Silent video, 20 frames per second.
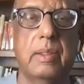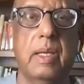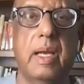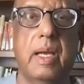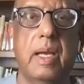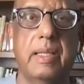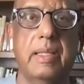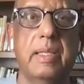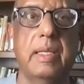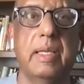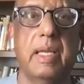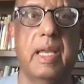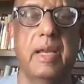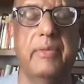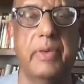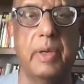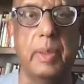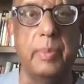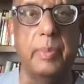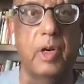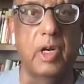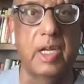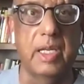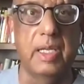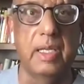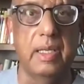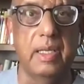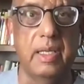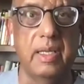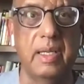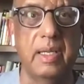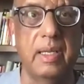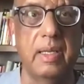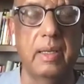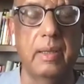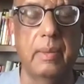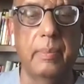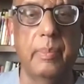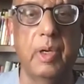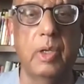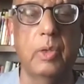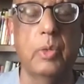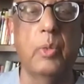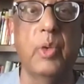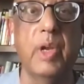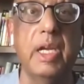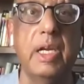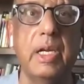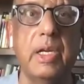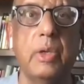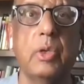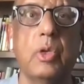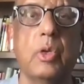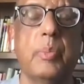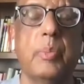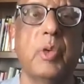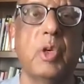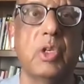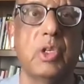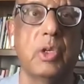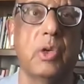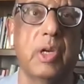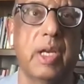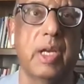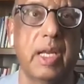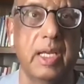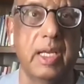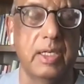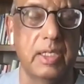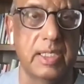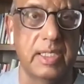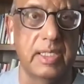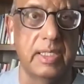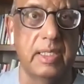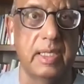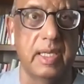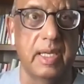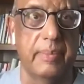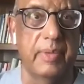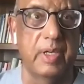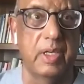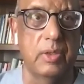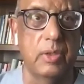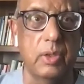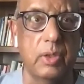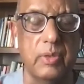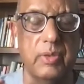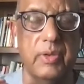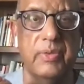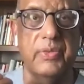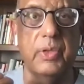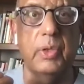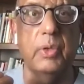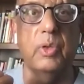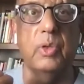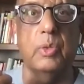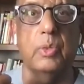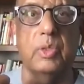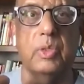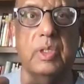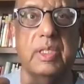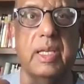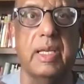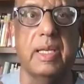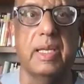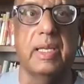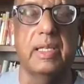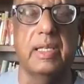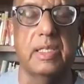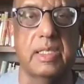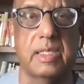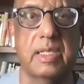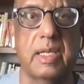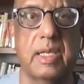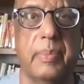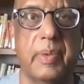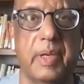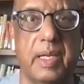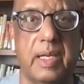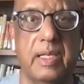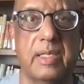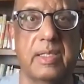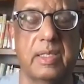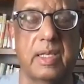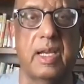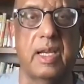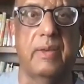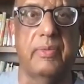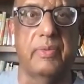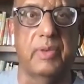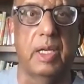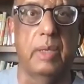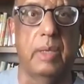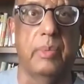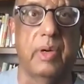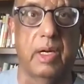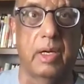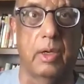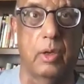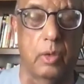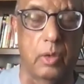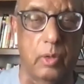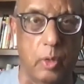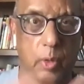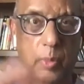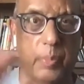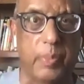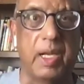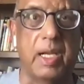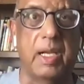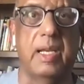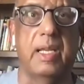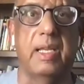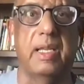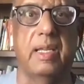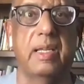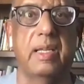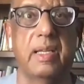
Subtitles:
I think, everybody. But where do you put your energy? I mean, if you take a step against left liberal openly,